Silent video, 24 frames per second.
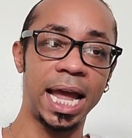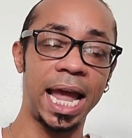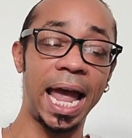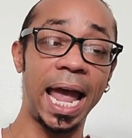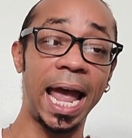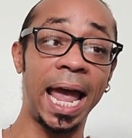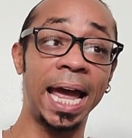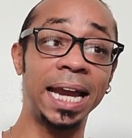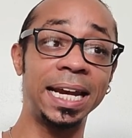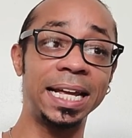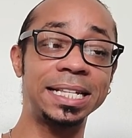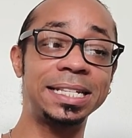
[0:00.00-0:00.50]

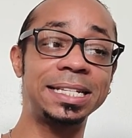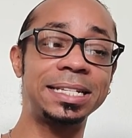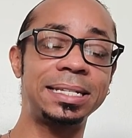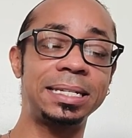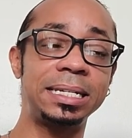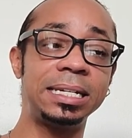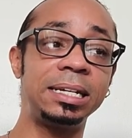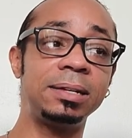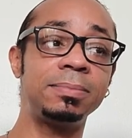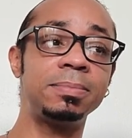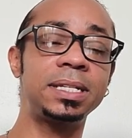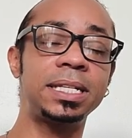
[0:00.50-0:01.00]
And it
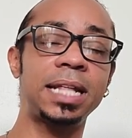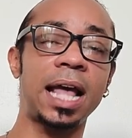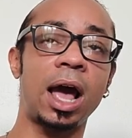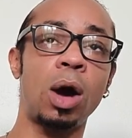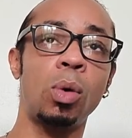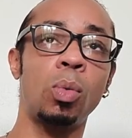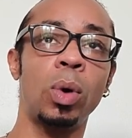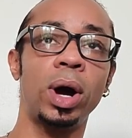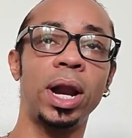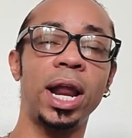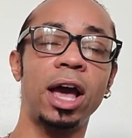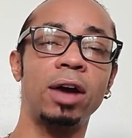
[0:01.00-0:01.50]
seems that
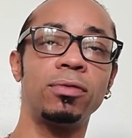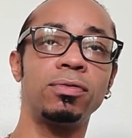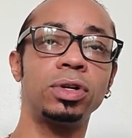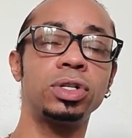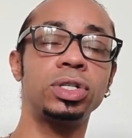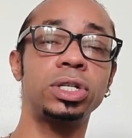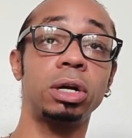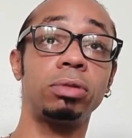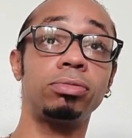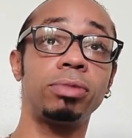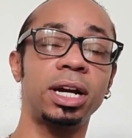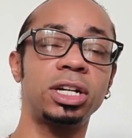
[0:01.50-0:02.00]
whatever
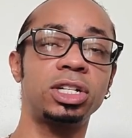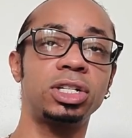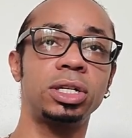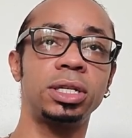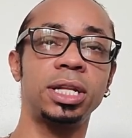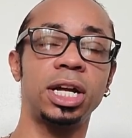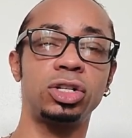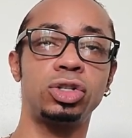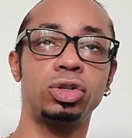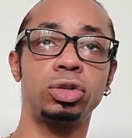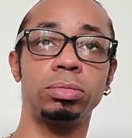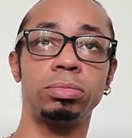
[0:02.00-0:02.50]
direction
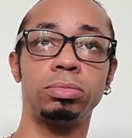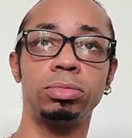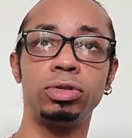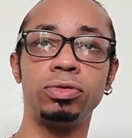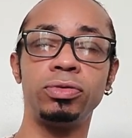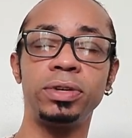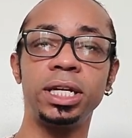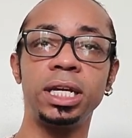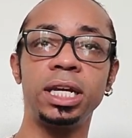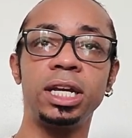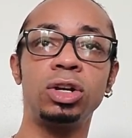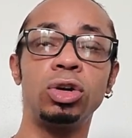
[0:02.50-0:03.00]
that you're
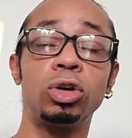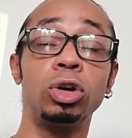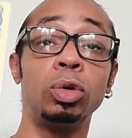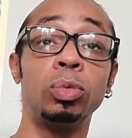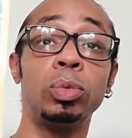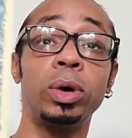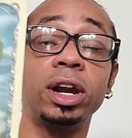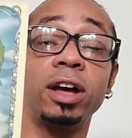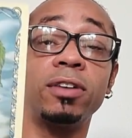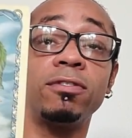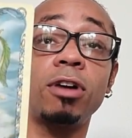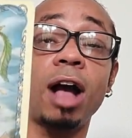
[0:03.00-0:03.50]
moving in or
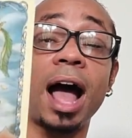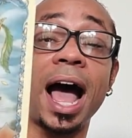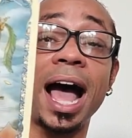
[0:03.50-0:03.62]
whatever